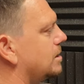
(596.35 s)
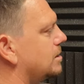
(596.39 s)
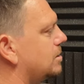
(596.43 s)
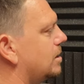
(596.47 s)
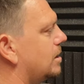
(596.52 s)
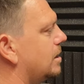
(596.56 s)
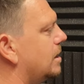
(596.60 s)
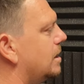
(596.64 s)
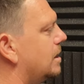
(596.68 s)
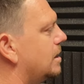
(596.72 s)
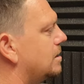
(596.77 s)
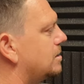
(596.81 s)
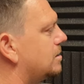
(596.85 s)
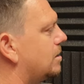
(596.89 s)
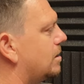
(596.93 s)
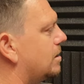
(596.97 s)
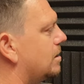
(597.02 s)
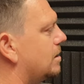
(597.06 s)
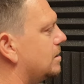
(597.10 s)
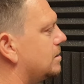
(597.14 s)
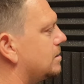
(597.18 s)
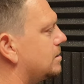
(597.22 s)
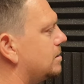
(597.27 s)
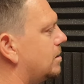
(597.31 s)
It's not,
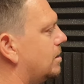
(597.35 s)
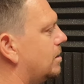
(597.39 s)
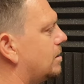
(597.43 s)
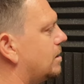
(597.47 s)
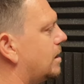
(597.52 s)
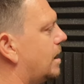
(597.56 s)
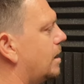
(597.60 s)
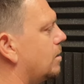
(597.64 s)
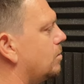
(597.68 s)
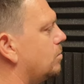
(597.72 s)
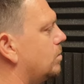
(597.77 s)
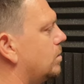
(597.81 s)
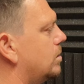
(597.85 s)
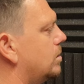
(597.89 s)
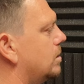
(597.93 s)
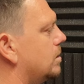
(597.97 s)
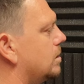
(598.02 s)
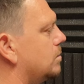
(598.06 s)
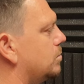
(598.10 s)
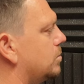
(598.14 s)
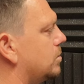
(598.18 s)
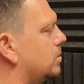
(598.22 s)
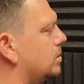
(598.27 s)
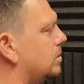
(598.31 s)
not, it's not a right
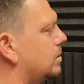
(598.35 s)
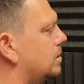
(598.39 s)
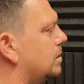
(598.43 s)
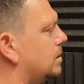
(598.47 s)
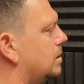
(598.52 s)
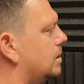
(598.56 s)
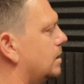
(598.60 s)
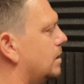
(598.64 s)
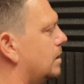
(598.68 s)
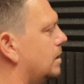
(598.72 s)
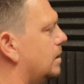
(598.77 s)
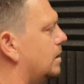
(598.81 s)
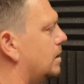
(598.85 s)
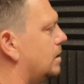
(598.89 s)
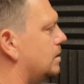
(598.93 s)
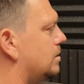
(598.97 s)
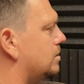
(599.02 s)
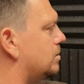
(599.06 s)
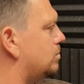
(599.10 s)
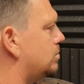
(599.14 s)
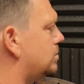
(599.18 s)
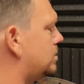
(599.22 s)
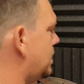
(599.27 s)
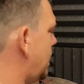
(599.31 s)
word, but
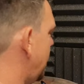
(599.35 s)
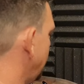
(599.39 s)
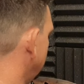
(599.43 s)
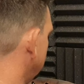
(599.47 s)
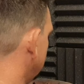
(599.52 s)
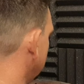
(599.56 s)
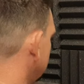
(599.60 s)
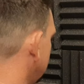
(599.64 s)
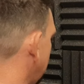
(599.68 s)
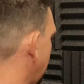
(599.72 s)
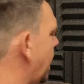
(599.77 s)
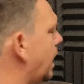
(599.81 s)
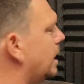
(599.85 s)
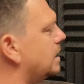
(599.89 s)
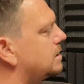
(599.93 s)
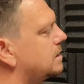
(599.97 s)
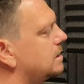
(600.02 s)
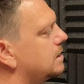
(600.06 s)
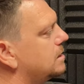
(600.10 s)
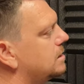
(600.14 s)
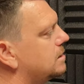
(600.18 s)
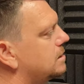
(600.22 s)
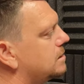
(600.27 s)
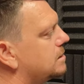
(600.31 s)
sometimes us
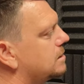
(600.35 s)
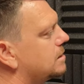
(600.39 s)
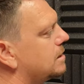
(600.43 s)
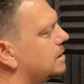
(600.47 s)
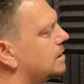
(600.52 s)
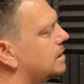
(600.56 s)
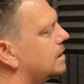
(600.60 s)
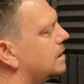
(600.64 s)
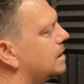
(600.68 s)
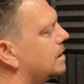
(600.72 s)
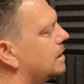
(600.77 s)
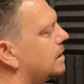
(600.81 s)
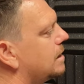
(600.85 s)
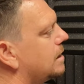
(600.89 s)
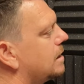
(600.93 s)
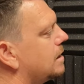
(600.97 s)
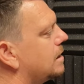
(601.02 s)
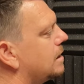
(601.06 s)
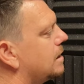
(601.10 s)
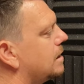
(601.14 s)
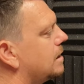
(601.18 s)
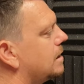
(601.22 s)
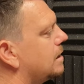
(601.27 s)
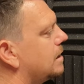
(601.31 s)
artists,
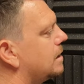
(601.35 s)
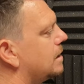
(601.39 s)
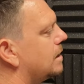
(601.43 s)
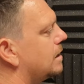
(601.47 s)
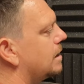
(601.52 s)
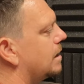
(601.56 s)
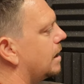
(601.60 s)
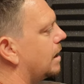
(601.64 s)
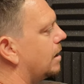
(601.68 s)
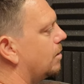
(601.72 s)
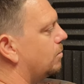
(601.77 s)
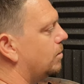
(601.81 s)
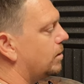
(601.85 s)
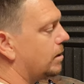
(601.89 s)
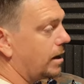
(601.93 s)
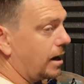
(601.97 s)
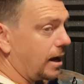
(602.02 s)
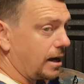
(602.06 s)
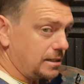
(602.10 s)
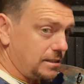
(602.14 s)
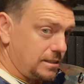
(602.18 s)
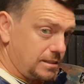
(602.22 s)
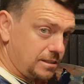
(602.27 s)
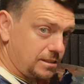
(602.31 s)
and we're
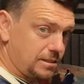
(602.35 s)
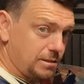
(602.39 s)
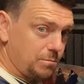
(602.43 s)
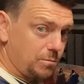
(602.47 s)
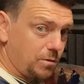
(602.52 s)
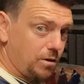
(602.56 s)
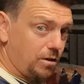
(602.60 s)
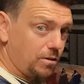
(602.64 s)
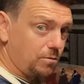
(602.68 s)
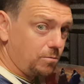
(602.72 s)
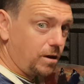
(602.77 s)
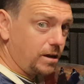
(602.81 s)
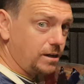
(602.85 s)
artists in more